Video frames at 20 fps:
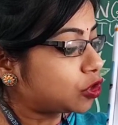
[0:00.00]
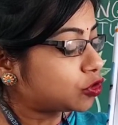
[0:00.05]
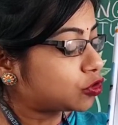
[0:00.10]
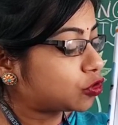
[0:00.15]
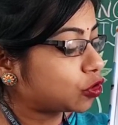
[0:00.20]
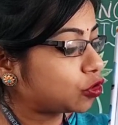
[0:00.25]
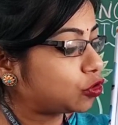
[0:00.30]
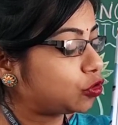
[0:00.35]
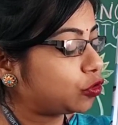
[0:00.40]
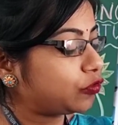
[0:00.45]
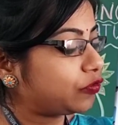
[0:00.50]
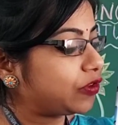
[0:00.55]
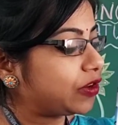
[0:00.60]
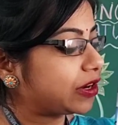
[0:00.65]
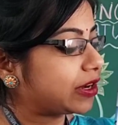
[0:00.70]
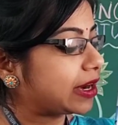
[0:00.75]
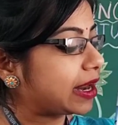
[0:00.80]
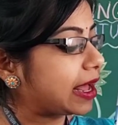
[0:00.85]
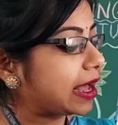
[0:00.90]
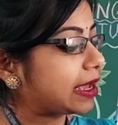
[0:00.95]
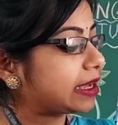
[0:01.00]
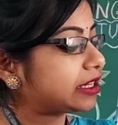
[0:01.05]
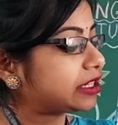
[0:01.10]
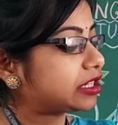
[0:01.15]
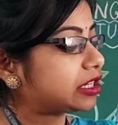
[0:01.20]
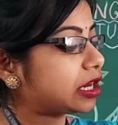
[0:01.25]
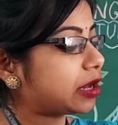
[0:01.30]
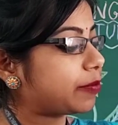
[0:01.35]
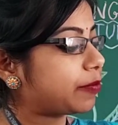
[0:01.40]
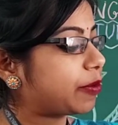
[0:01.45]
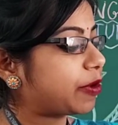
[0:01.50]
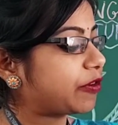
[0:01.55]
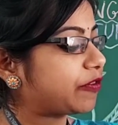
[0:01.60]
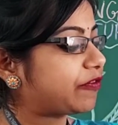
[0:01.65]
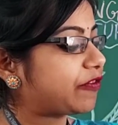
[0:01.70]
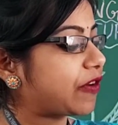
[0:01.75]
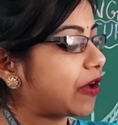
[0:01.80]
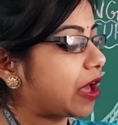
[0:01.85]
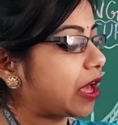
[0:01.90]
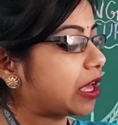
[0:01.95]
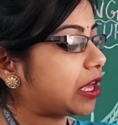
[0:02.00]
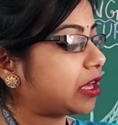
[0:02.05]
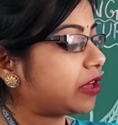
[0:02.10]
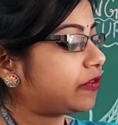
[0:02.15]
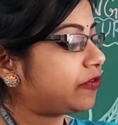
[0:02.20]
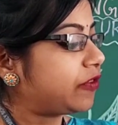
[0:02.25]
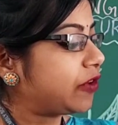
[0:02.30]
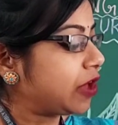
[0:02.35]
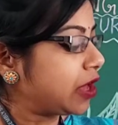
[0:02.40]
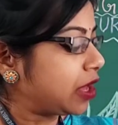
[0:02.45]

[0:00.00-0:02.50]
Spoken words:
So you will write number 5.